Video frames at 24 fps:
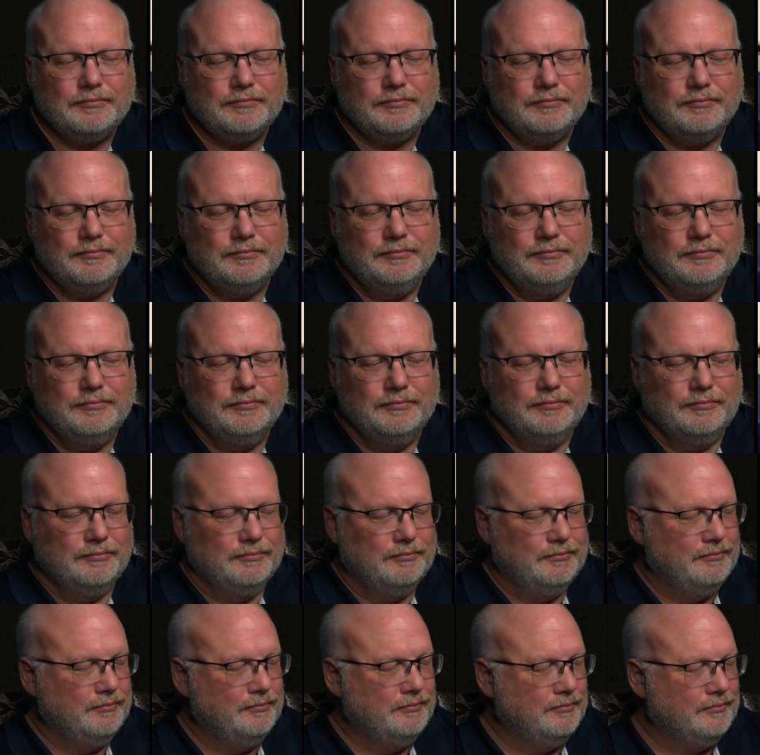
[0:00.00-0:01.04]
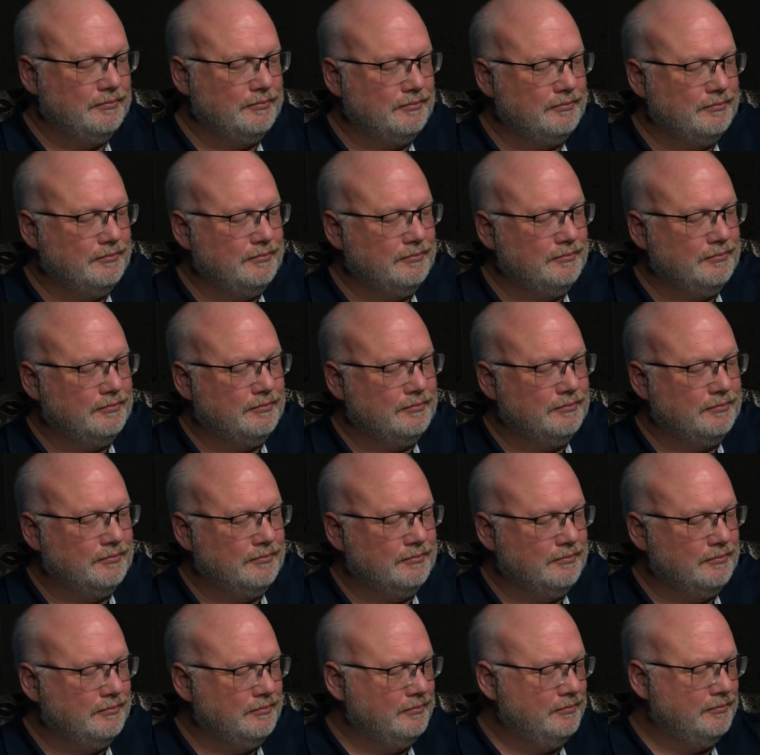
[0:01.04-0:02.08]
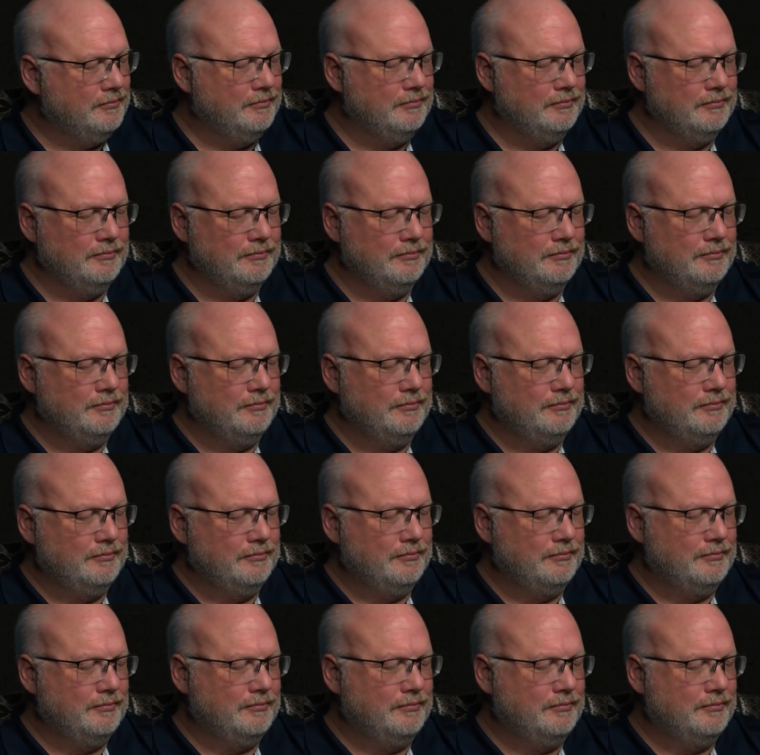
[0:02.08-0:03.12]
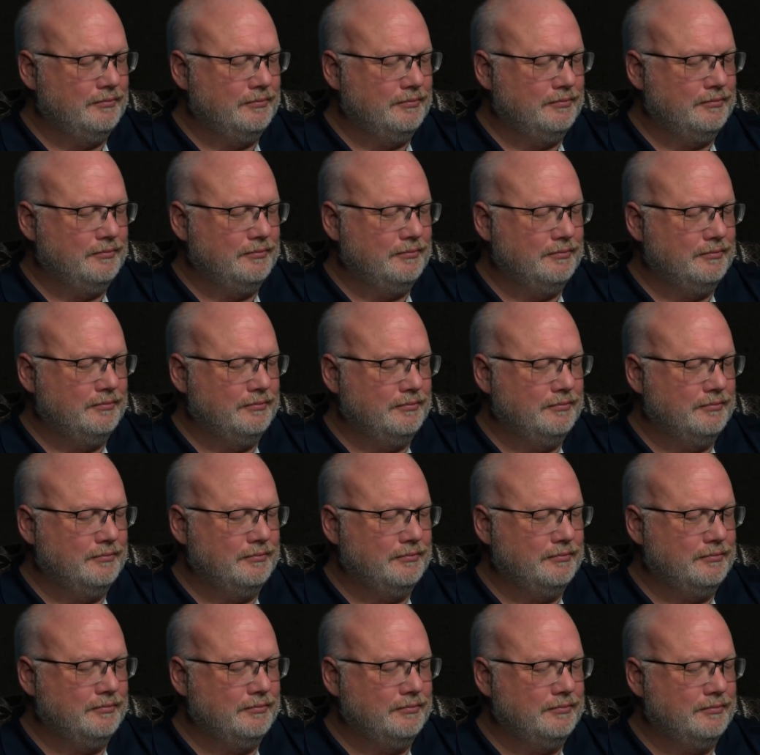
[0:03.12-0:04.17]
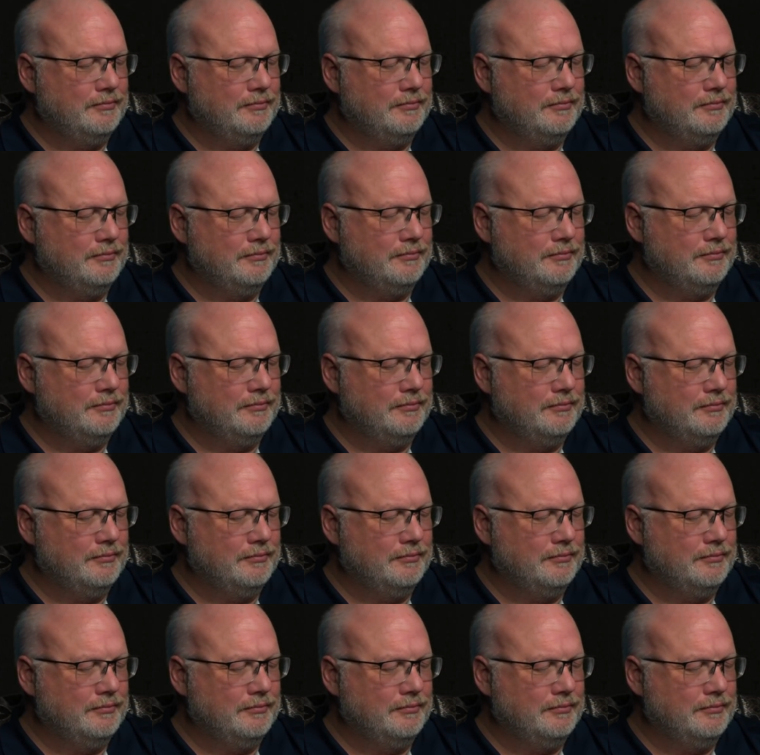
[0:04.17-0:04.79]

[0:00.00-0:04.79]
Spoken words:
This person isn't speaking.